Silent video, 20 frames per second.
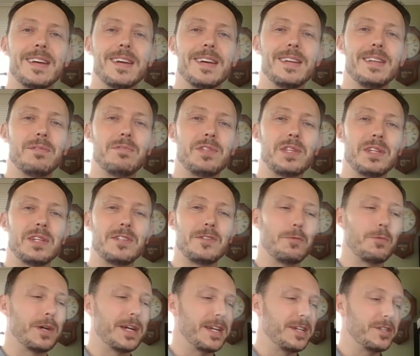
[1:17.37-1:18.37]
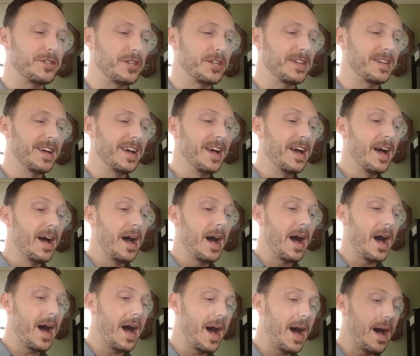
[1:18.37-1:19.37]
kind of situation,
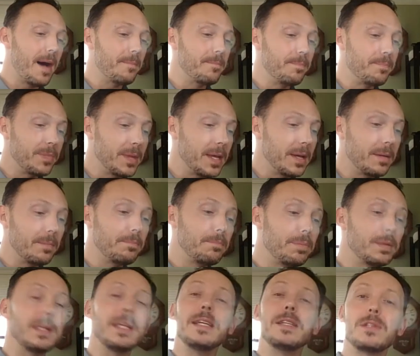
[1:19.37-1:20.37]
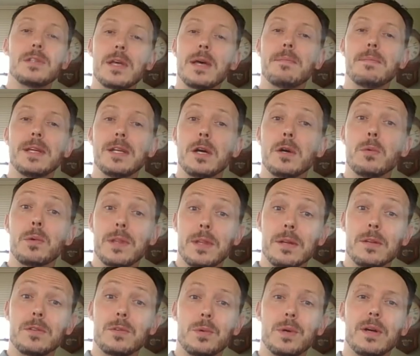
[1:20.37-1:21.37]
um, it, eh, please let me know
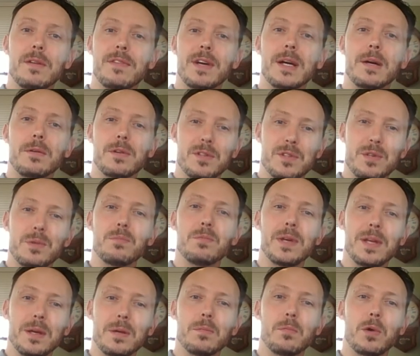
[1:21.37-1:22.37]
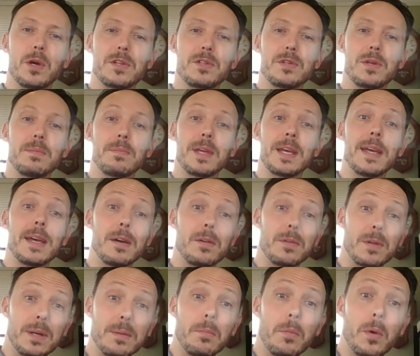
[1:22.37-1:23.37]
within 12 hours and we can work something
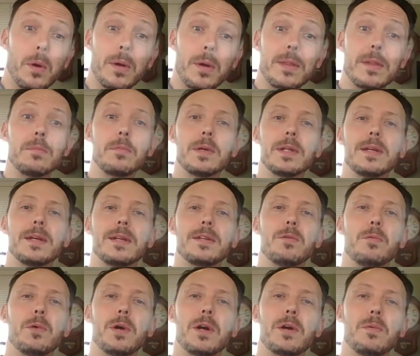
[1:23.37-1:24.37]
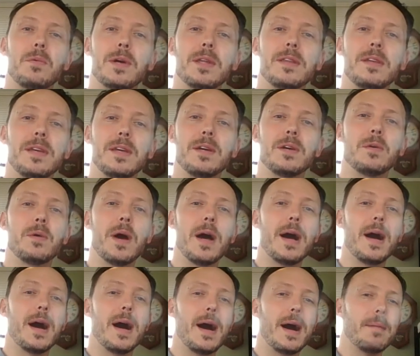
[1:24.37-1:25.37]
out. I'm more than willing to work with you.
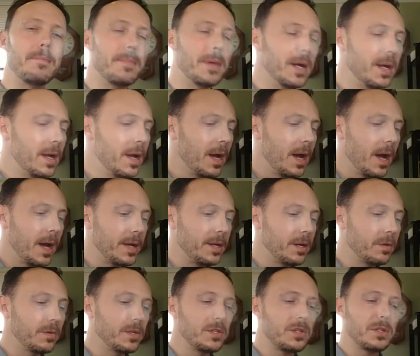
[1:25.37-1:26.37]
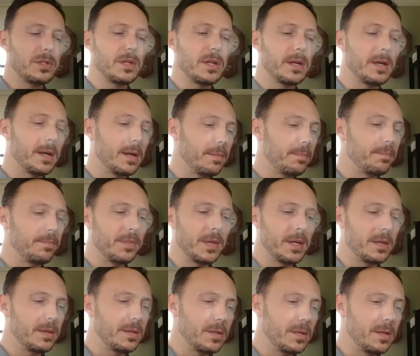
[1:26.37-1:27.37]
Um, I noticed um,
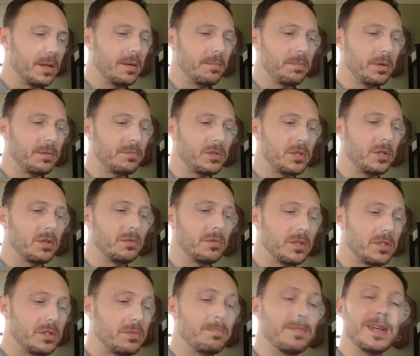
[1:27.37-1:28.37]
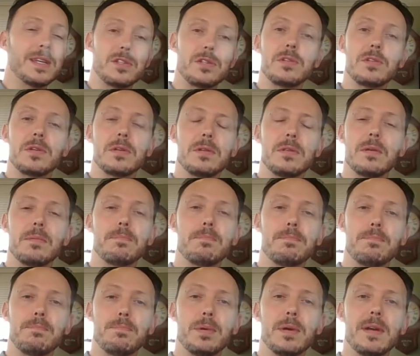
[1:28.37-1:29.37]
a number of students missed the
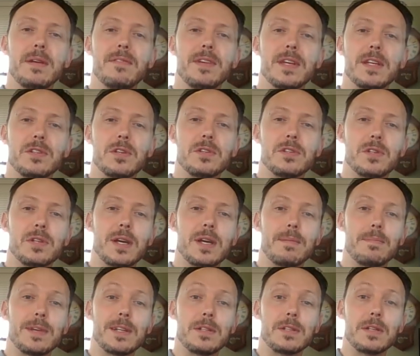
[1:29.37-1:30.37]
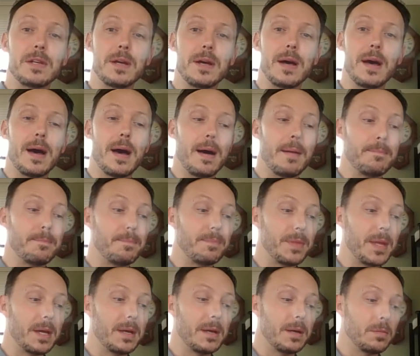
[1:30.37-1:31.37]
previous assignment,
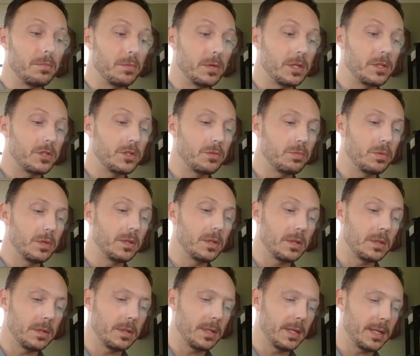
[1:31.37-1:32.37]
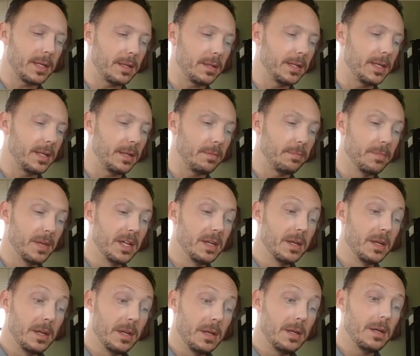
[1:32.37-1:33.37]
uh, which will likely
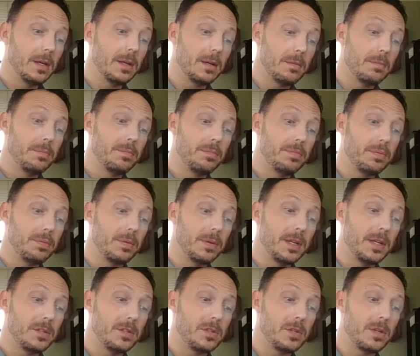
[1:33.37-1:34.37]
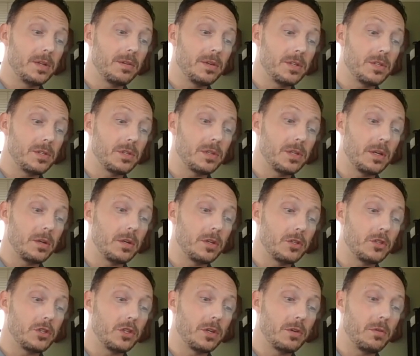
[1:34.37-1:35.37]
uh, pretty seriously
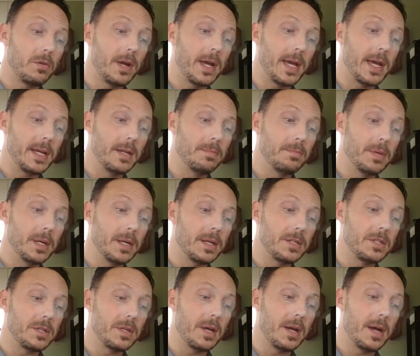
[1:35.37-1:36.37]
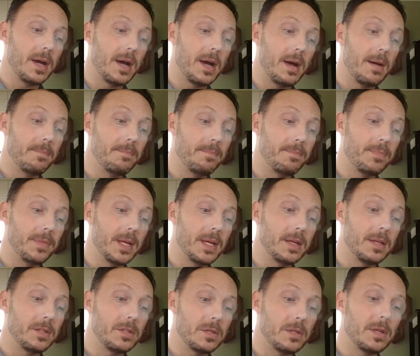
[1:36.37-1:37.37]
hurt your grade, but um,
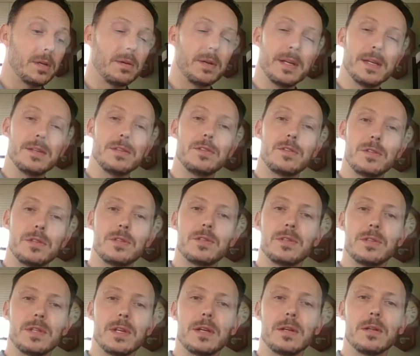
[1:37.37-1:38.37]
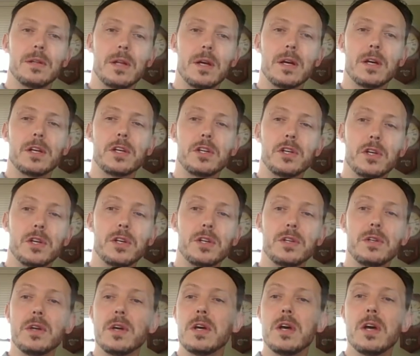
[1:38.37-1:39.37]
it's there is still a
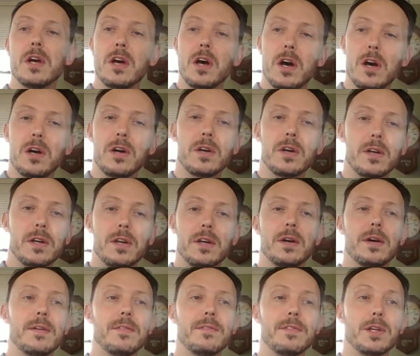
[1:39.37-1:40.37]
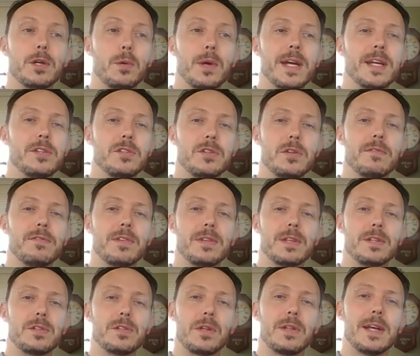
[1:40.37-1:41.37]
good hunk of the grades for
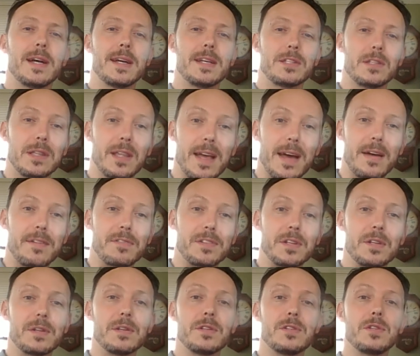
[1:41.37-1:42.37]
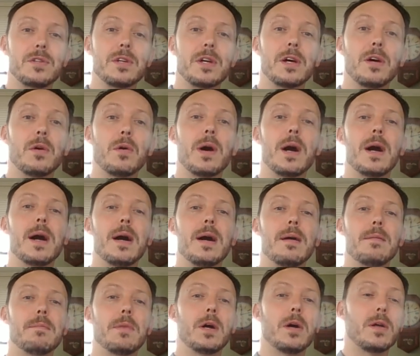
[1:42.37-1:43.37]
this class left, so
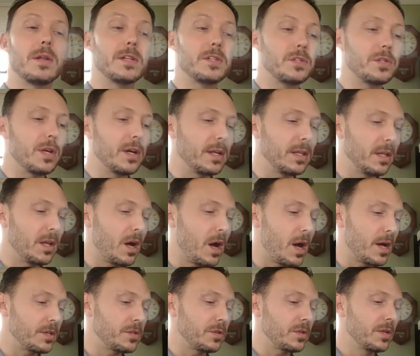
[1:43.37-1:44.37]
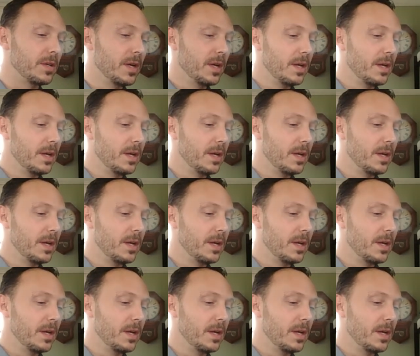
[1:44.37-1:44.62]
um, all is not lost.